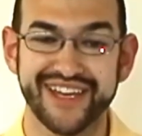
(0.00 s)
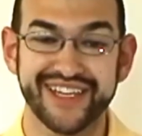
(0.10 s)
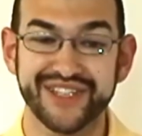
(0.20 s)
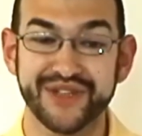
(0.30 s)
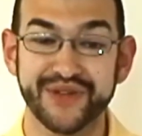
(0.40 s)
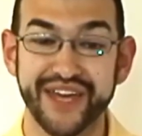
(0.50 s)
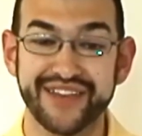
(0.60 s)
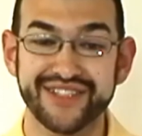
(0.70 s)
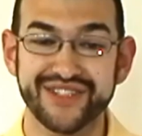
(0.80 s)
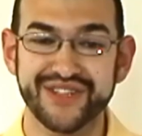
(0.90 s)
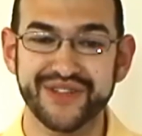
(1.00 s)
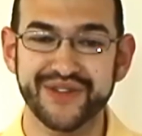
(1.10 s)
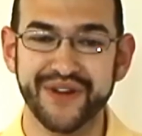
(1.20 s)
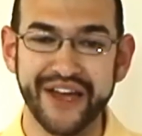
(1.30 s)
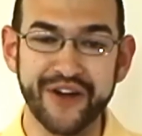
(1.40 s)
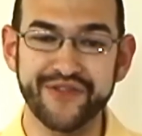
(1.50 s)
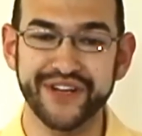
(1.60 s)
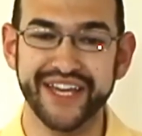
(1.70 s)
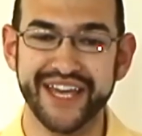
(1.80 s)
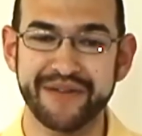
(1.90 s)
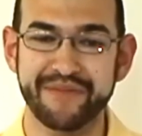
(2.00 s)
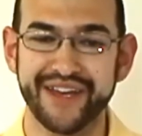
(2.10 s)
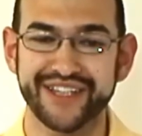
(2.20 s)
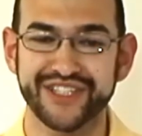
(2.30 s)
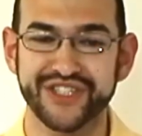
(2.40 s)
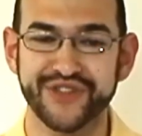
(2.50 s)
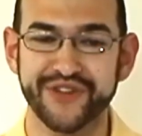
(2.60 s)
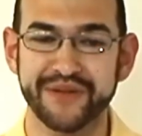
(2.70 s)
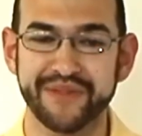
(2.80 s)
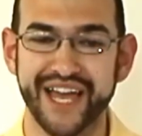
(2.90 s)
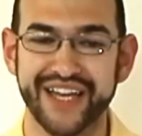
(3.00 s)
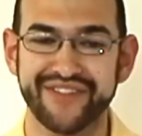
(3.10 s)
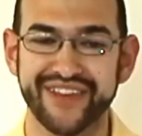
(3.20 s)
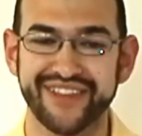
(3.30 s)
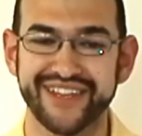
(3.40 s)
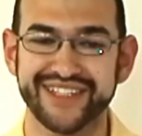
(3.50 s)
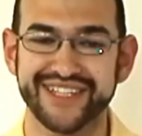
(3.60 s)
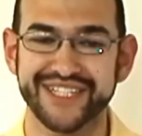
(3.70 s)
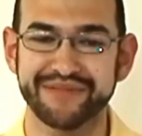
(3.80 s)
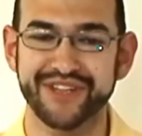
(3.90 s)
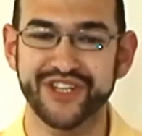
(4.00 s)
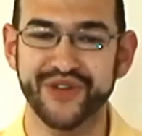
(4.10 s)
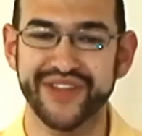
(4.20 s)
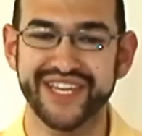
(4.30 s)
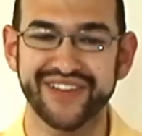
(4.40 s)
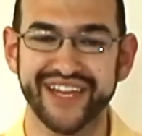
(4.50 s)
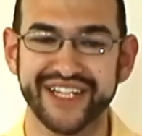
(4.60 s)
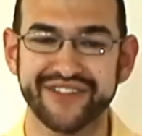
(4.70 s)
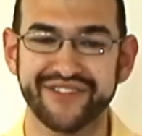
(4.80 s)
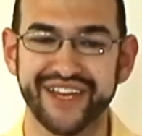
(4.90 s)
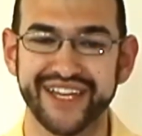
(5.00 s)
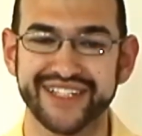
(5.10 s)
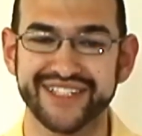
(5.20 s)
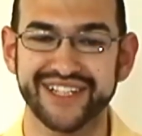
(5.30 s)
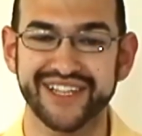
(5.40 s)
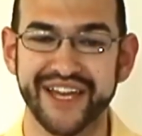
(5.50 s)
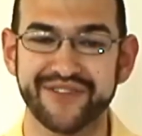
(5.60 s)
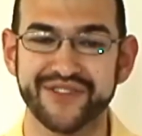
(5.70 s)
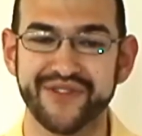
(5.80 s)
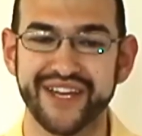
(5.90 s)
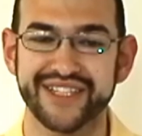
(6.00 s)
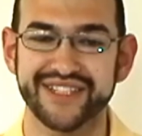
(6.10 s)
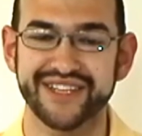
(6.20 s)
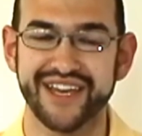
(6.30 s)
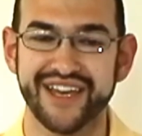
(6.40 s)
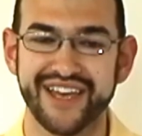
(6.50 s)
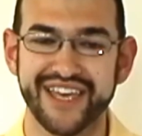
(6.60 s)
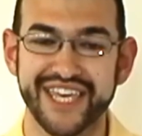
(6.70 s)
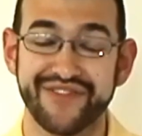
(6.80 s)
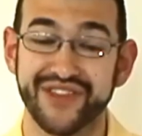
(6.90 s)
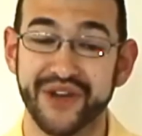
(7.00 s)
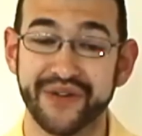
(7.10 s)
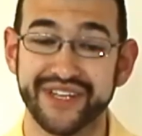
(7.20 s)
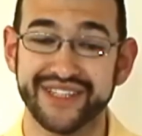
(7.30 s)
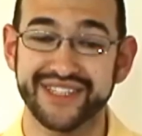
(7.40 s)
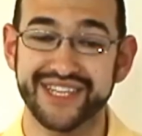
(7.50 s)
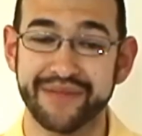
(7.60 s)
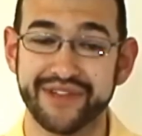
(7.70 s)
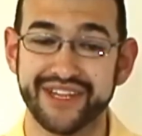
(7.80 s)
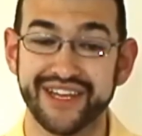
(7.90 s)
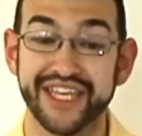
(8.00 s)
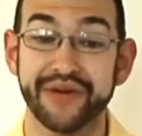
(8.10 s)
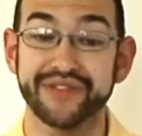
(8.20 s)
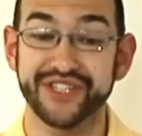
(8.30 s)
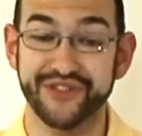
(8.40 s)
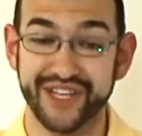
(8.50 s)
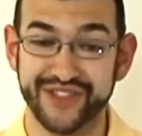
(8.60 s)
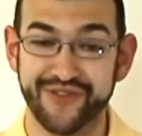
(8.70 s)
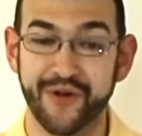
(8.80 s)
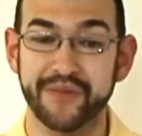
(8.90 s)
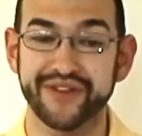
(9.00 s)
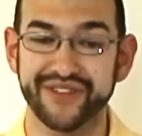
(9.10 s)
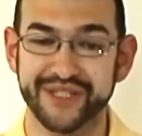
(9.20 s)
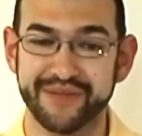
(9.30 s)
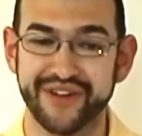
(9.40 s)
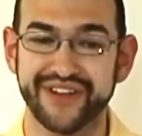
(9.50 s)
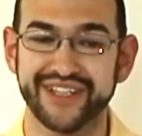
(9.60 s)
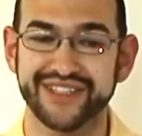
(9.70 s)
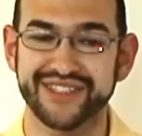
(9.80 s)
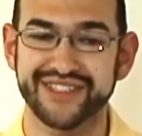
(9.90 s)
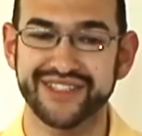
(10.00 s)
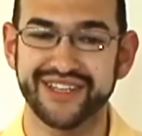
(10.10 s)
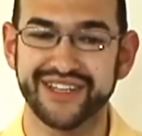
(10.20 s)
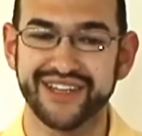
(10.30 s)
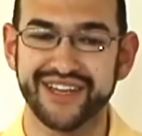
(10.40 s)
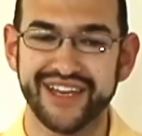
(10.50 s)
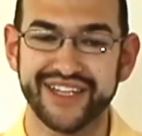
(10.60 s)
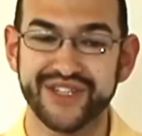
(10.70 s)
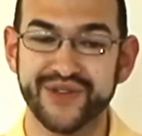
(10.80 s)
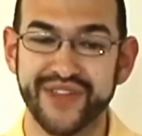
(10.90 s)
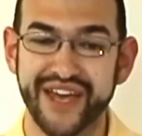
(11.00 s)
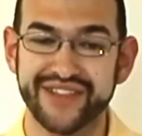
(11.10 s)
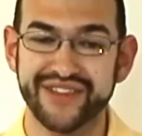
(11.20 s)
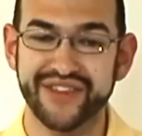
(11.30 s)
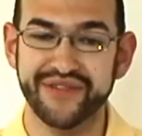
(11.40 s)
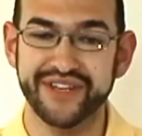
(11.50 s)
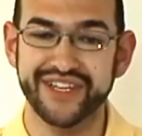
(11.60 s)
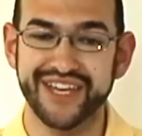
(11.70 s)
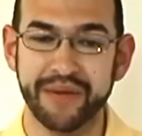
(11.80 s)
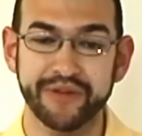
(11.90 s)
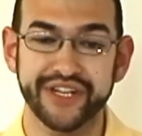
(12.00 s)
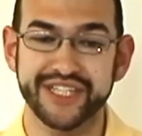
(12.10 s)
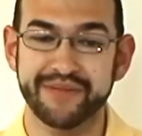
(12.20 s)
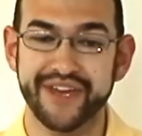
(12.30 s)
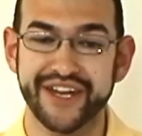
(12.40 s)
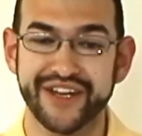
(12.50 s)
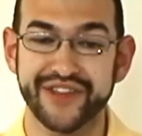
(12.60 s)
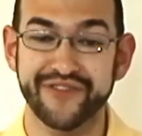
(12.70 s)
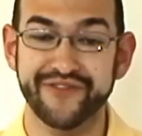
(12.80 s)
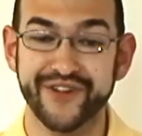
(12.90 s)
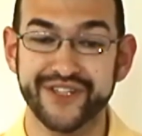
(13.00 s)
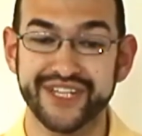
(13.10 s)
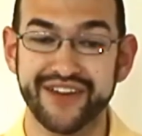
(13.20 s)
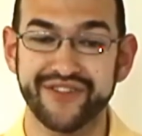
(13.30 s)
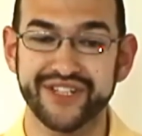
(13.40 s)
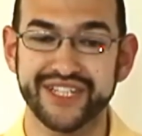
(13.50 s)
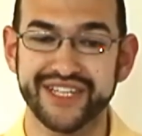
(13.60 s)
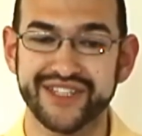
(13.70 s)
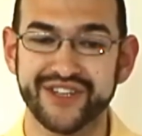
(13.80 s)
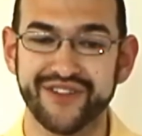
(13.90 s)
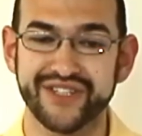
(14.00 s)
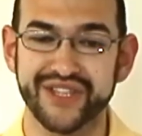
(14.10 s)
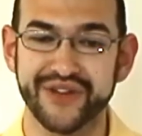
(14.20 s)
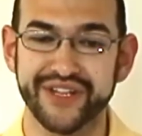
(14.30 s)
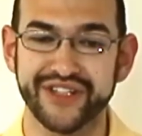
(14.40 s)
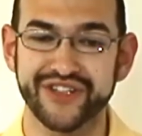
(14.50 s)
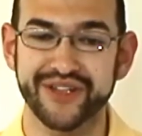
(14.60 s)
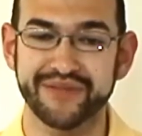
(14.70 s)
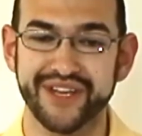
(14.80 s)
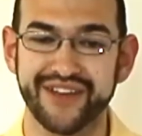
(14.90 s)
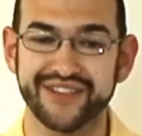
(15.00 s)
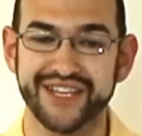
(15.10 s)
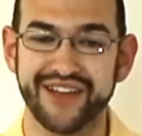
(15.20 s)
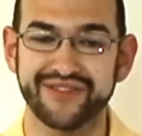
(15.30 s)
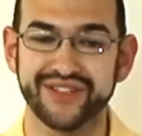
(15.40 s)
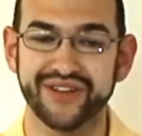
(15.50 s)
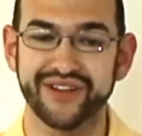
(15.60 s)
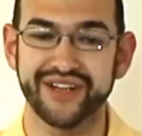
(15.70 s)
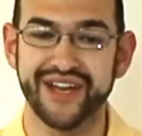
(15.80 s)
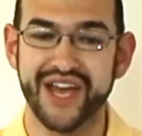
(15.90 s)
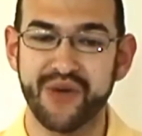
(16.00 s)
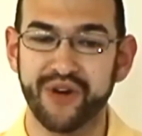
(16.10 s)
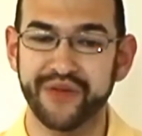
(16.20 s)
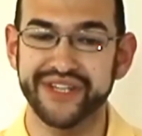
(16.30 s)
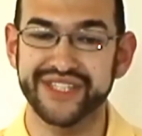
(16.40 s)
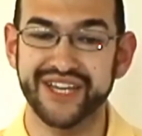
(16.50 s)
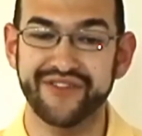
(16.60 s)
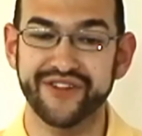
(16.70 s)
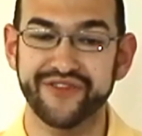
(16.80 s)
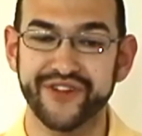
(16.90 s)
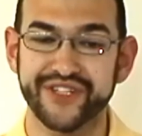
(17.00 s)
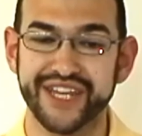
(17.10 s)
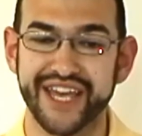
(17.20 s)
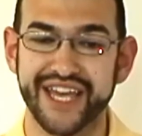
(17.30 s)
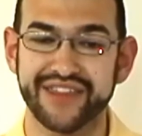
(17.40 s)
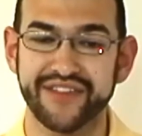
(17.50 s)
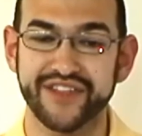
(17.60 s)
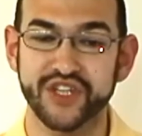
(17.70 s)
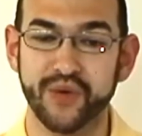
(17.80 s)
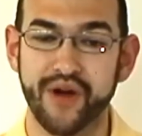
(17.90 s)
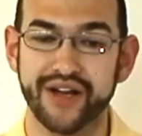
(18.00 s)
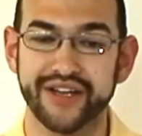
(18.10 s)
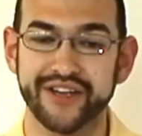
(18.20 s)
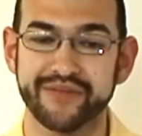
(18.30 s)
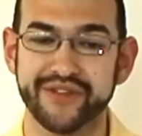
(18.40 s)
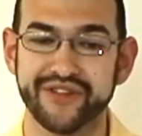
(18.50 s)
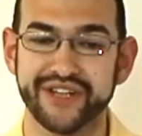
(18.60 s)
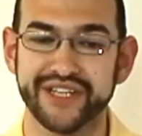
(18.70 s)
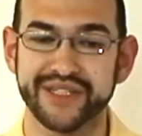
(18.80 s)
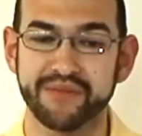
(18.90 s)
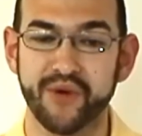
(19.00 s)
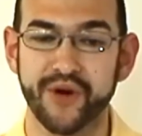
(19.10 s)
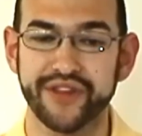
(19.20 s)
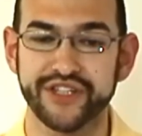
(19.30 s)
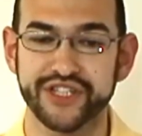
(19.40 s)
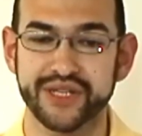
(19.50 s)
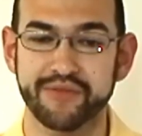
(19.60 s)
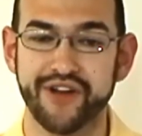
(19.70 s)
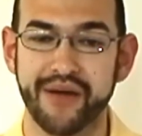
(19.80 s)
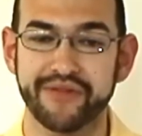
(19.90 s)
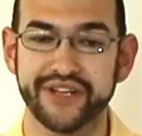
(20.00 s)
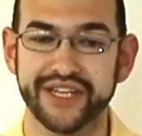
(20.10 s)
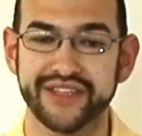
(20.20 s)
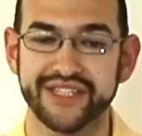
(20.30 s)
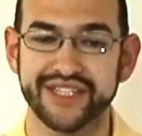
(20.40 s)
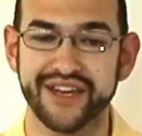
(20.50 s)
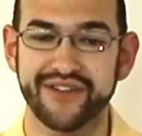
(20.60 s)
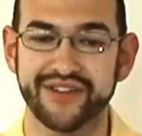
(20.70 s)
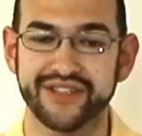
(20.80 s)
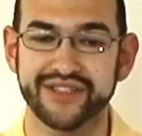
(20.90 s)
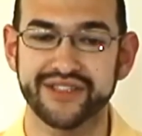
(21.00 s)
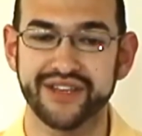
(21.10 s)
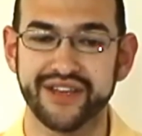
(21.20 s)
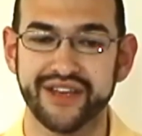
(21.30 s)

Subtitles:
In 2002, I overcame my extreme lack of athleticism to join the elective hike to Cloud's Rest. Even though we didn't summit, it was a transformative experience. In 2003, I participated in the first-ever teen service learning trip to El Salvador, where we discovered firsthand that the Tawonga community is more than just a property in the Sierras.